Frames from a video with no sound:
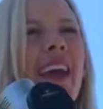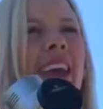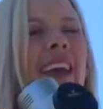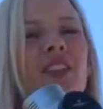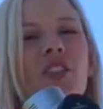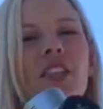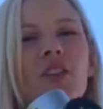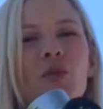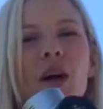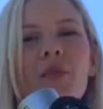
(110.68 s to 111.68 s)
can't do
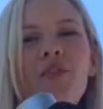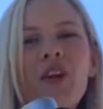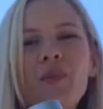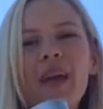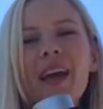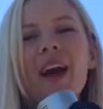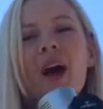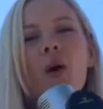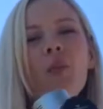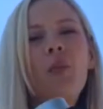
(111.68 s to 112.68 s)
this while I'm filming,
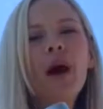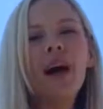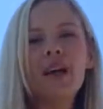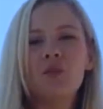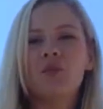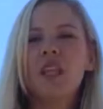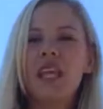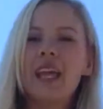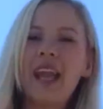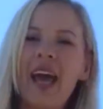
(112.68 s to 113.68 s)
but
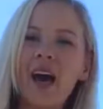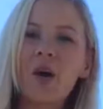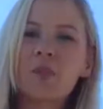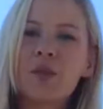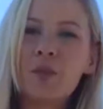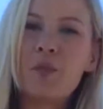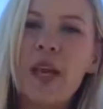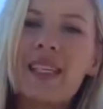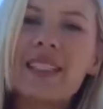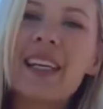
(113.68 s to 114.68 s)
it helps
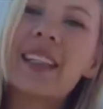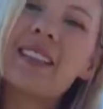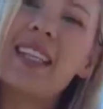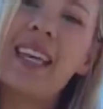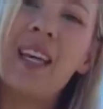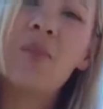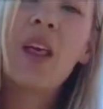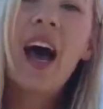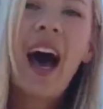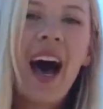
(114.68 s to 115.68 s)
basically
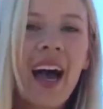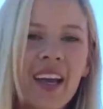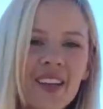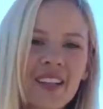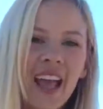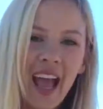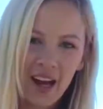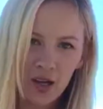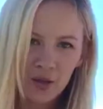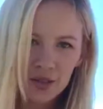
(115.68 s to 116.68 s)
iron
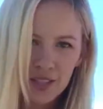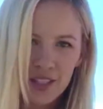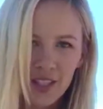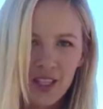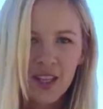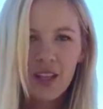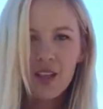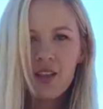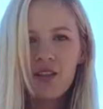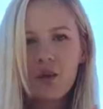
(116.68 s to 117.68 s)
out
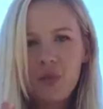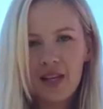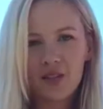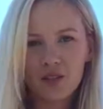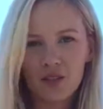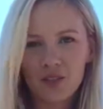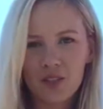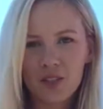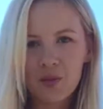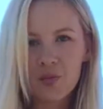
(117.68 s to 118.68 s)
the
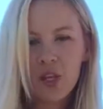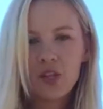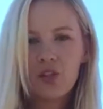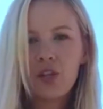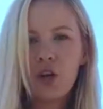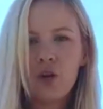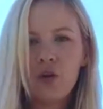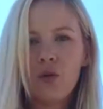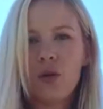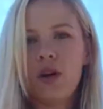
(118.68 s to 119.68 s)
muscles.
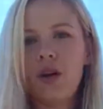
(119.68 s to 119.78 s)
So